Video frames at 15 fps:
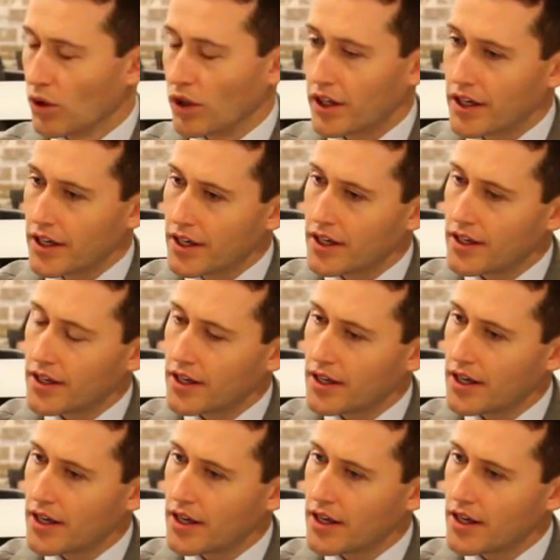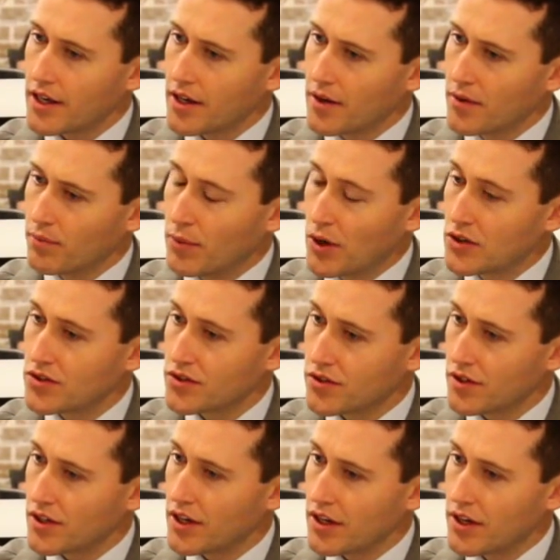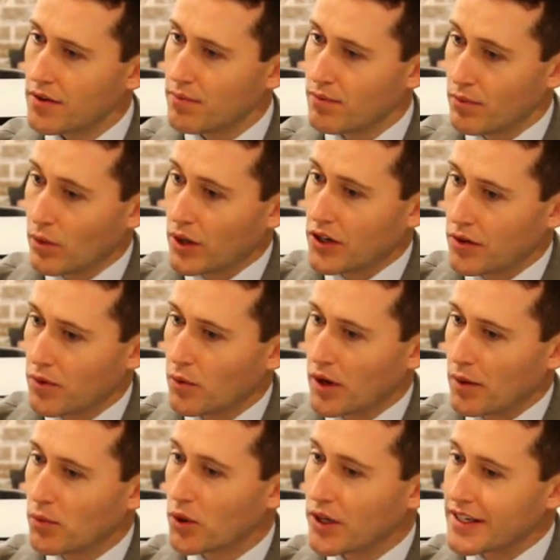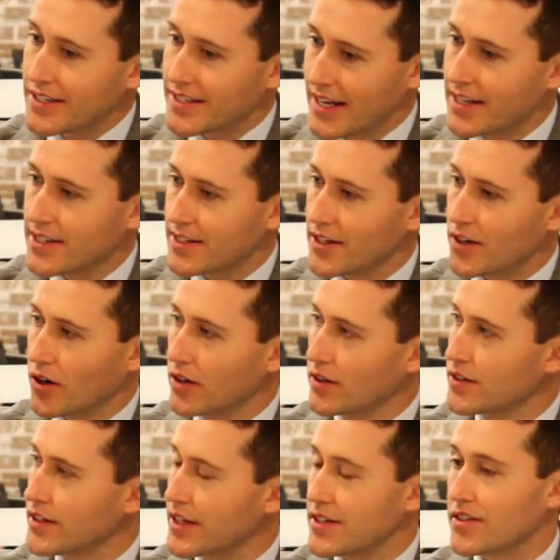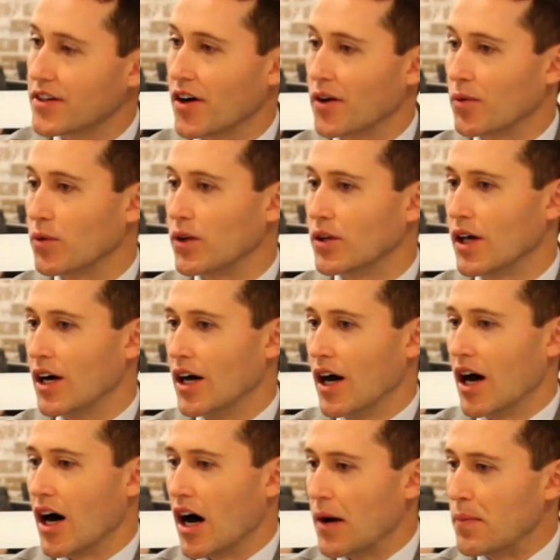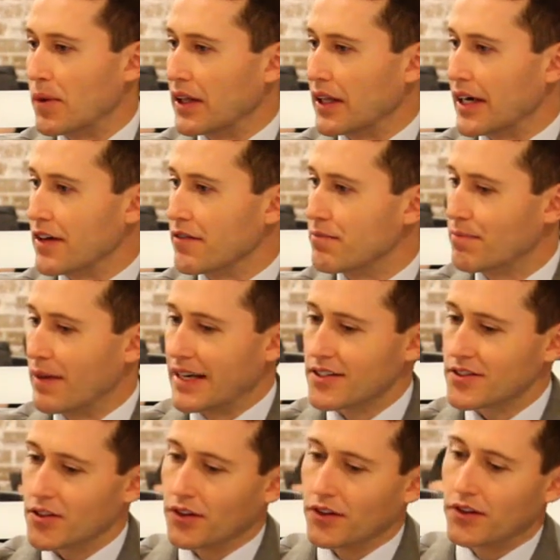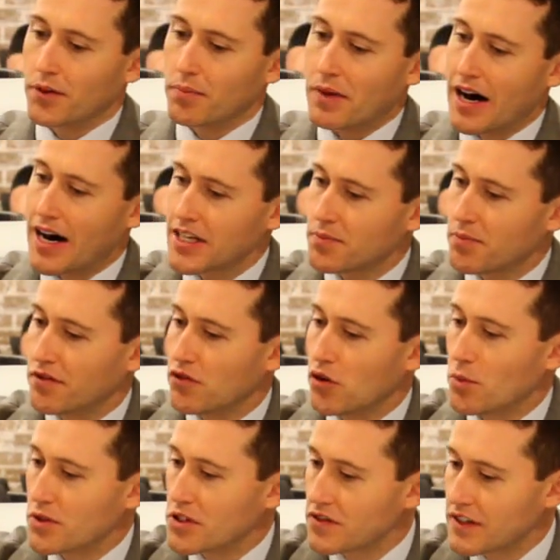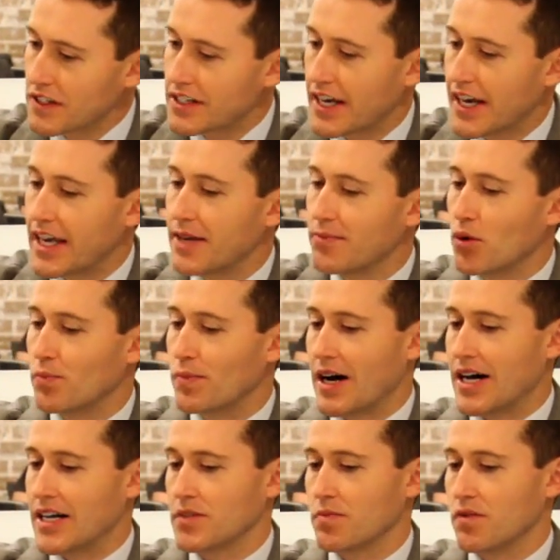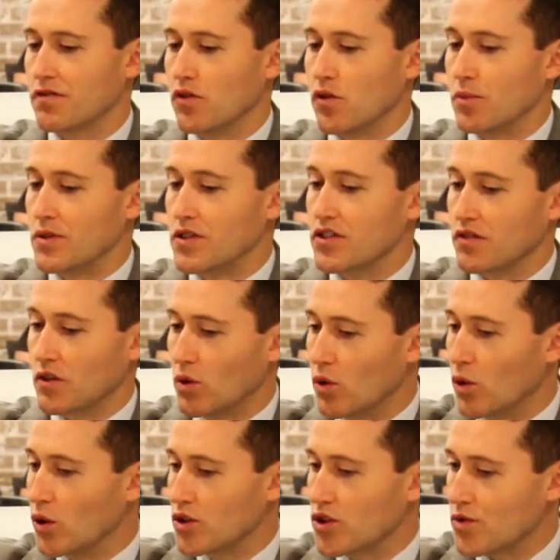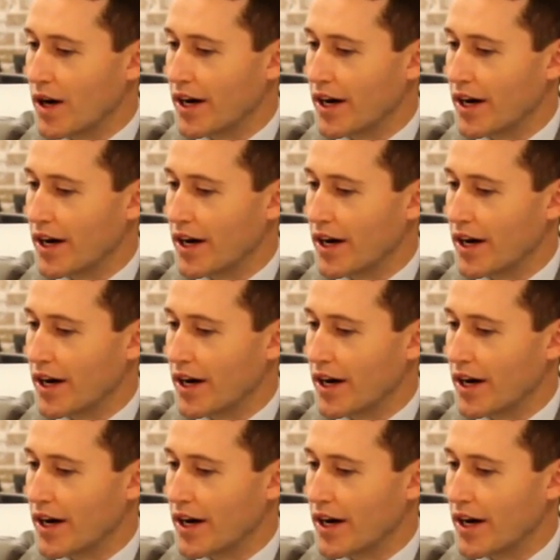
Well, when a bookie sets the odds, he's going, well, I believe based on the past performance of a team or past performance of a horse